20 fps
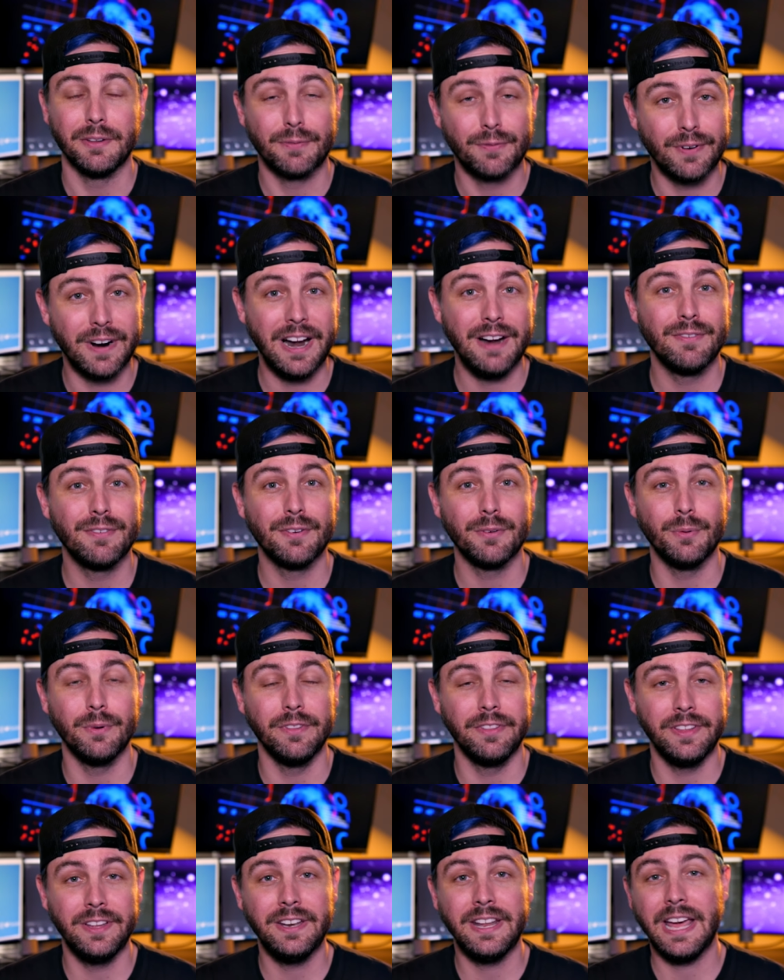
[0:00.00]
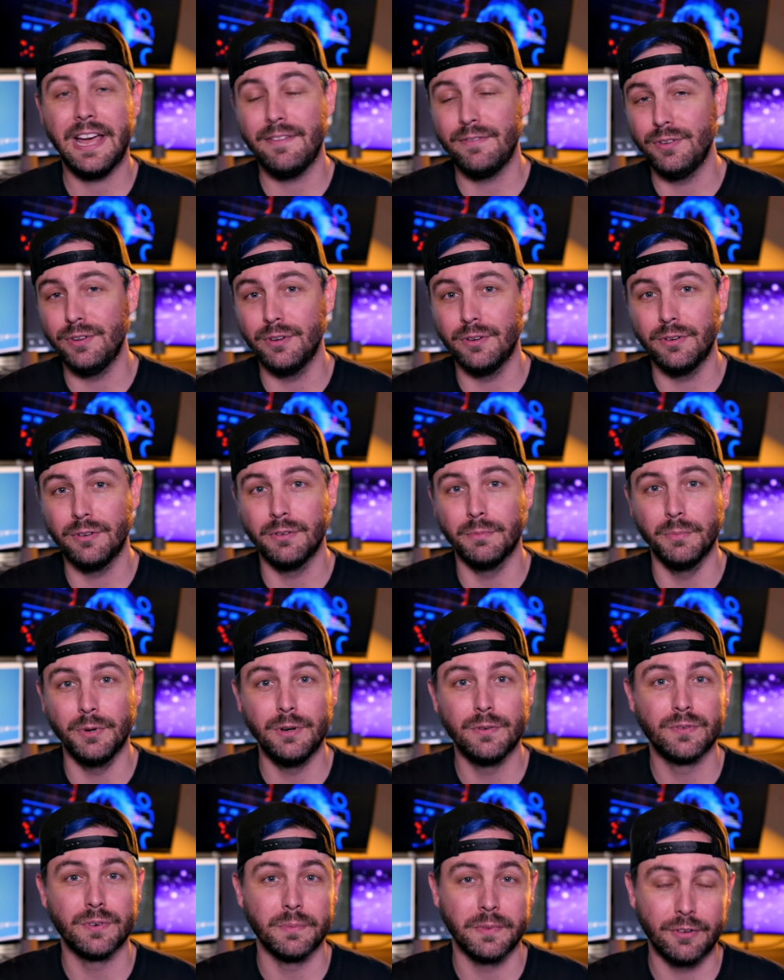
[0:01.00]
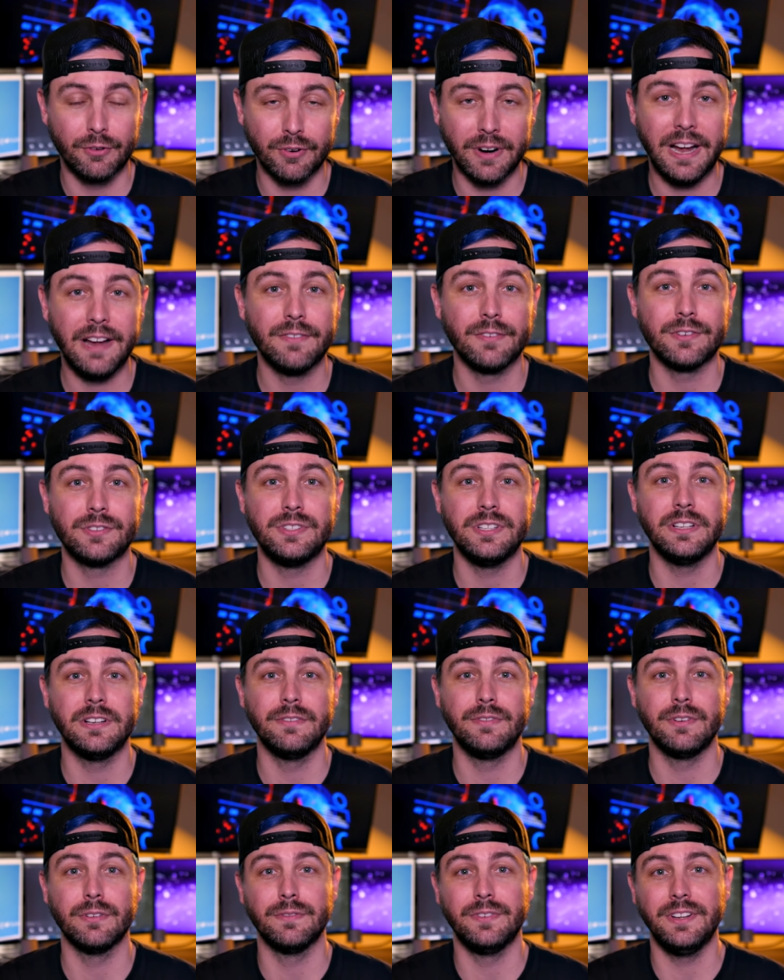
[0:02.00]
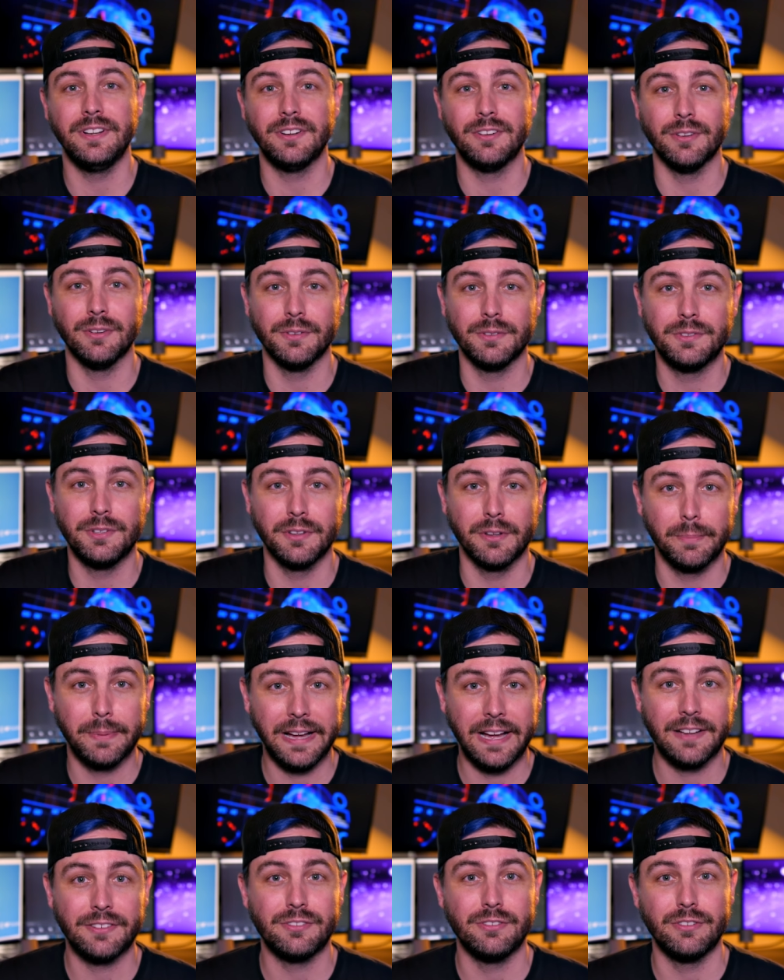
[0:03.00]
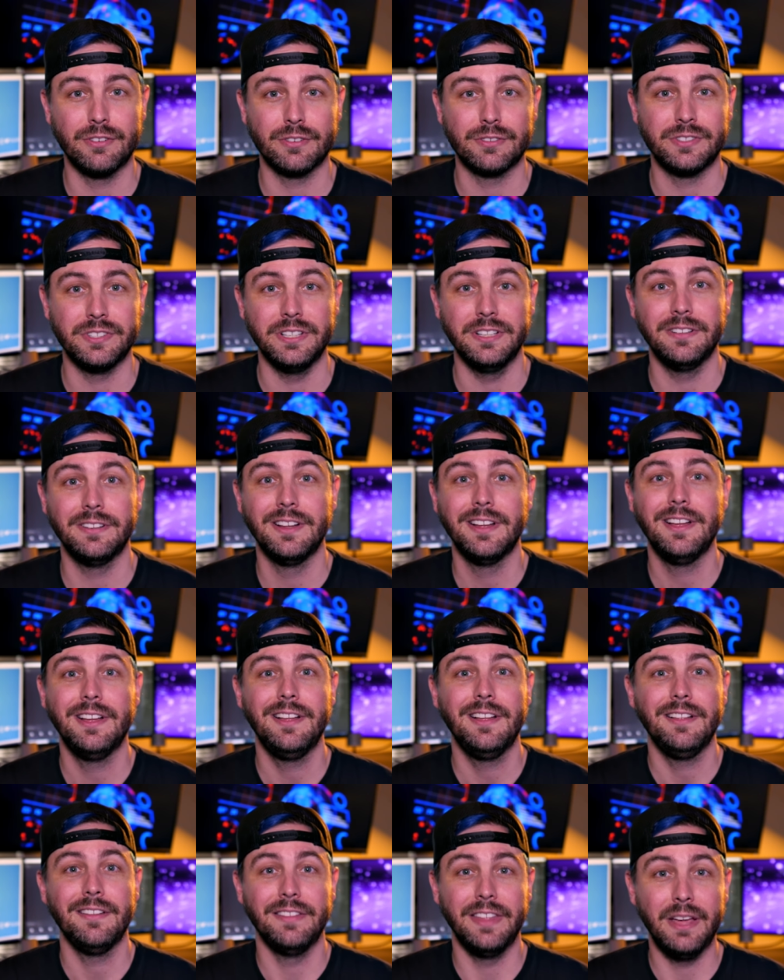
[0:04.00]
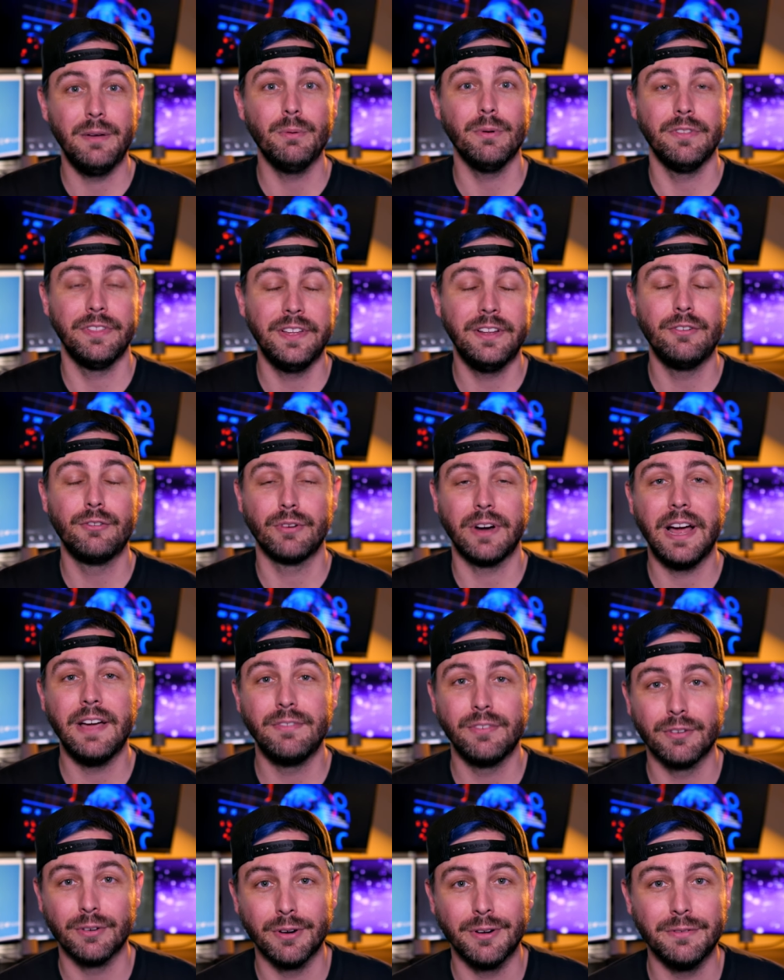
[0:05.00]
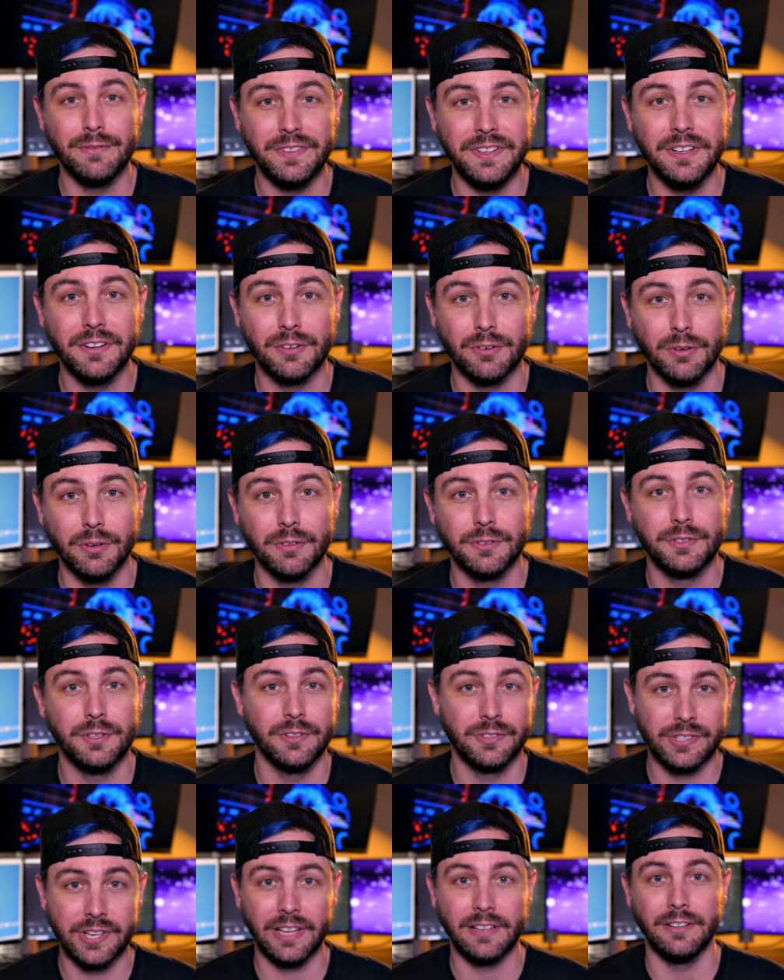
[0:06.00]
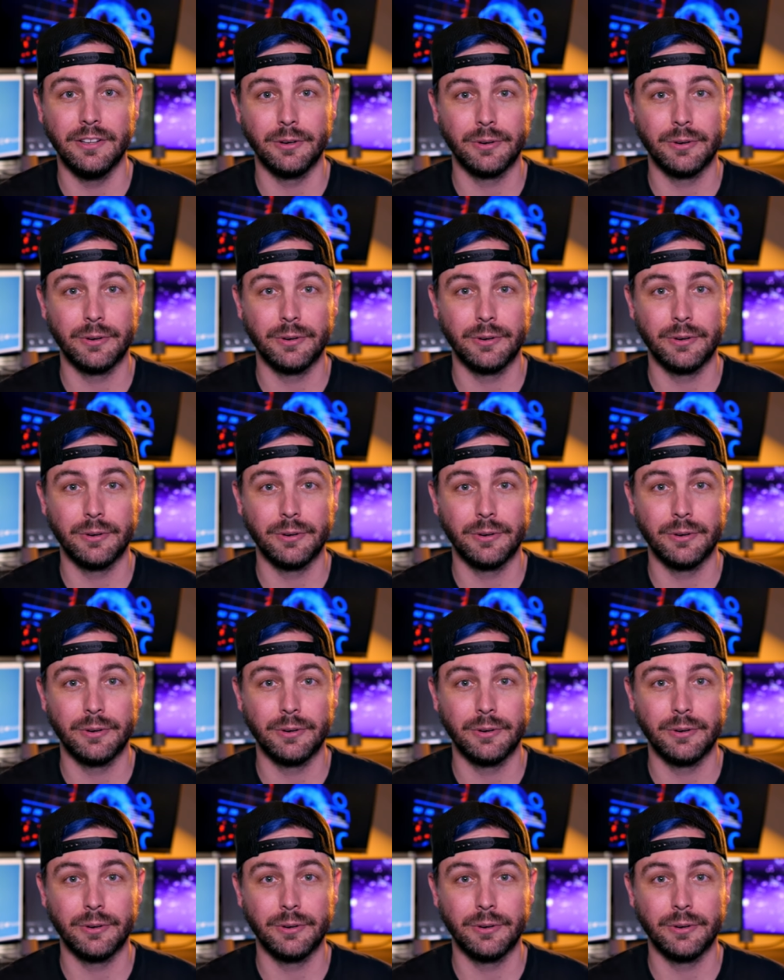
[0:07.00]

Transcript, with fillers: The Fiverr will then have you move from the driver's seat of your vehicle to the passenger seat. They will then drive your own vehicle to said